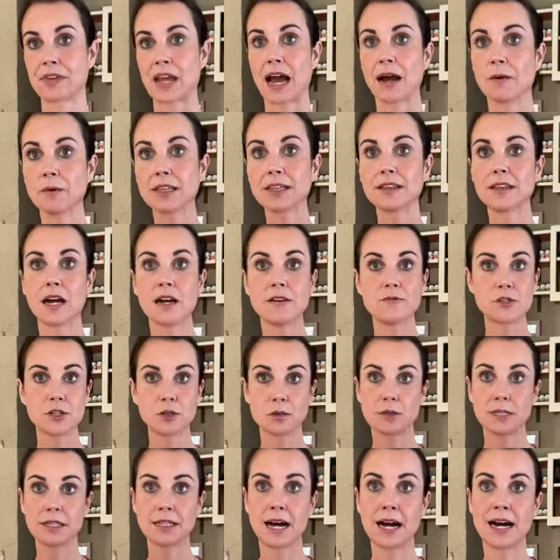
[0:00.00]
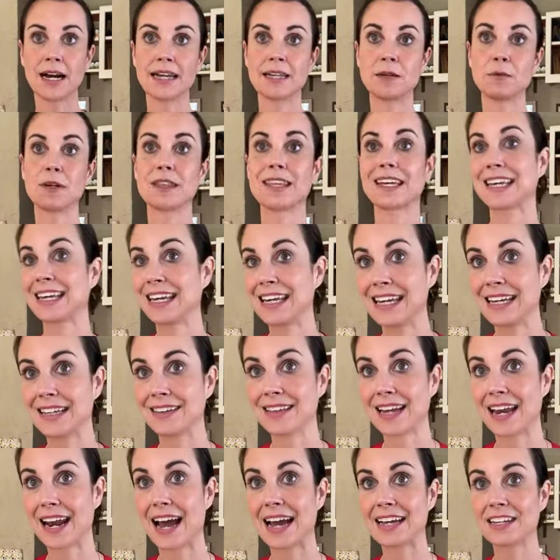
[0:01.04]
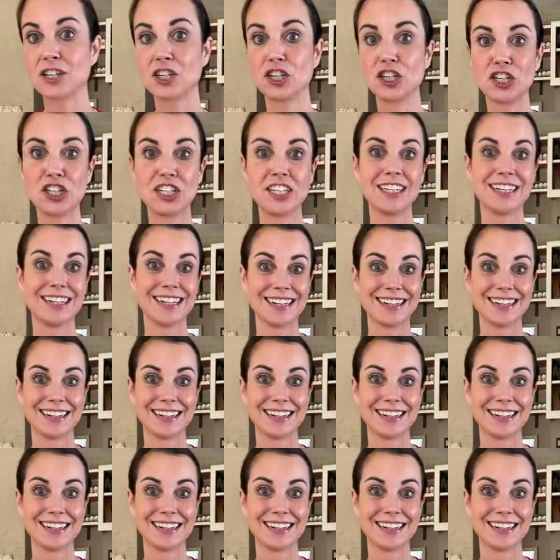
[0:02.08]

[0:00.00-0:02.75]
I would love to align with a kit that I could